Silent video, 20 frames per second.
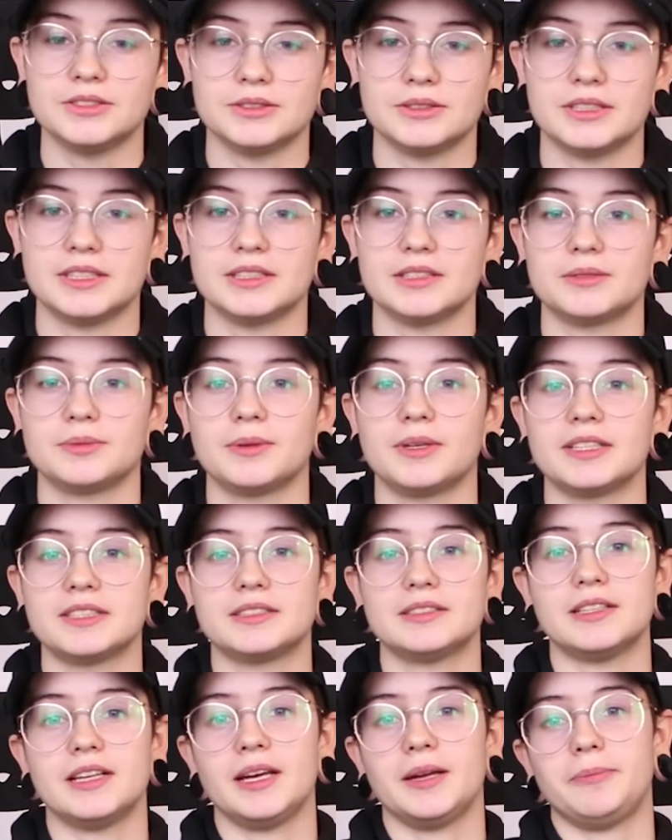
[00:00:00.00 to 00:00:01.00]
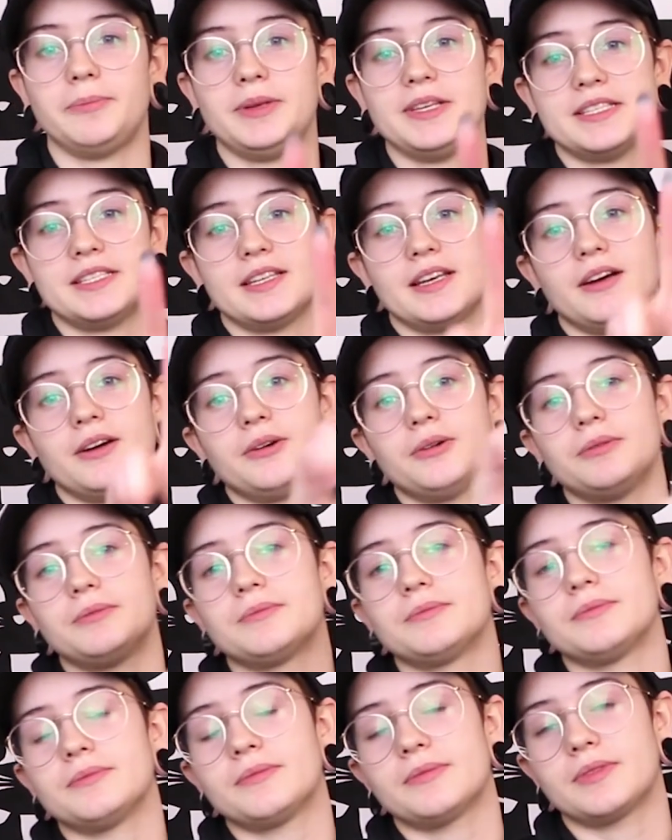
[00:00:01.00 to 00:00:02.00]
So I just want to say peace out.
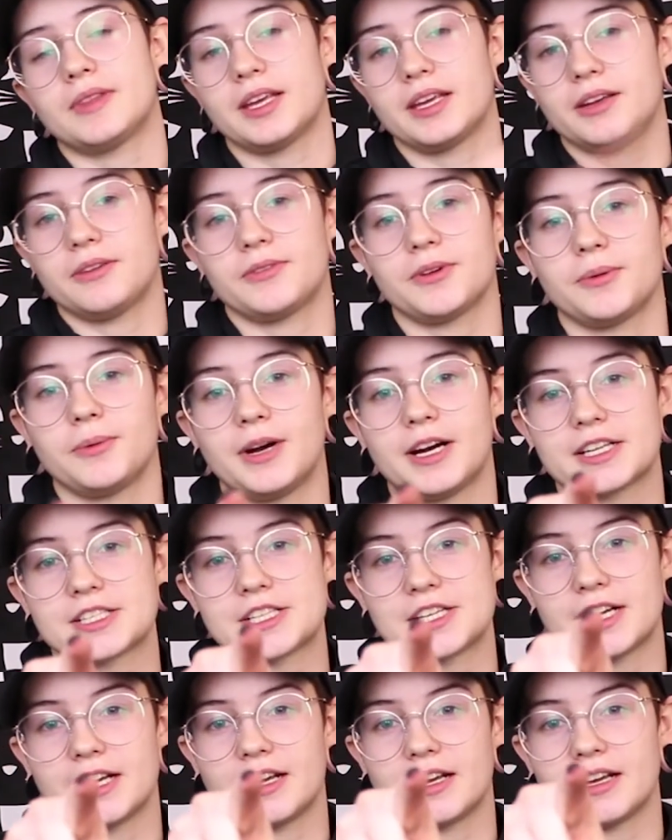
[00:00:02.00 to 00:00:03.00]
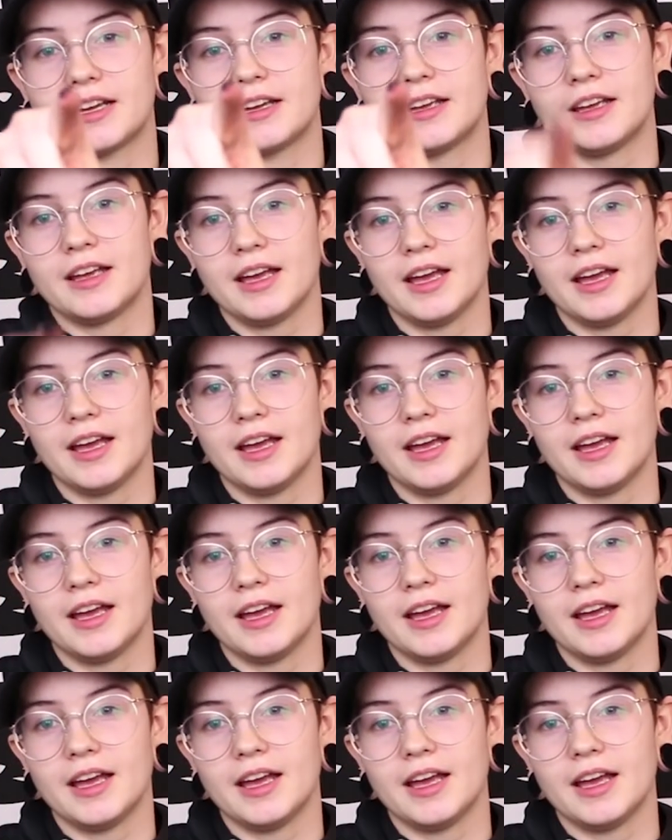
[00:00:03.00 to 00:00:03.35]
Thank you for watching,